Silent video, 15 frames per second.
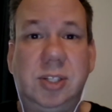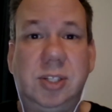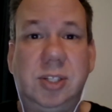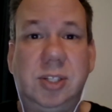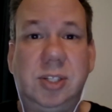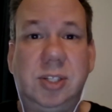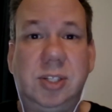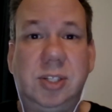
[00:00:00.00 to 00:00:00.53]

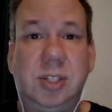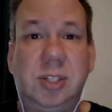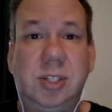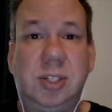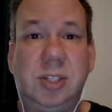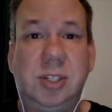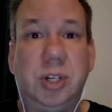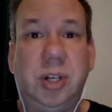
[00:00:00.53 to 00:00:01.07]
kind of what you were
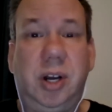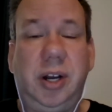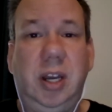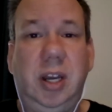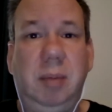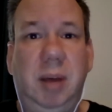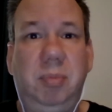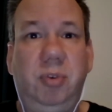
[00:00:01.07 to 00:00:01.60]
talking
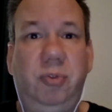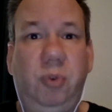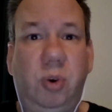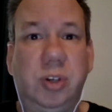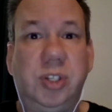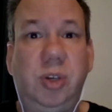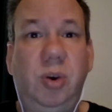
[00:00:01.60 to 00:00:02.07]
about before. So if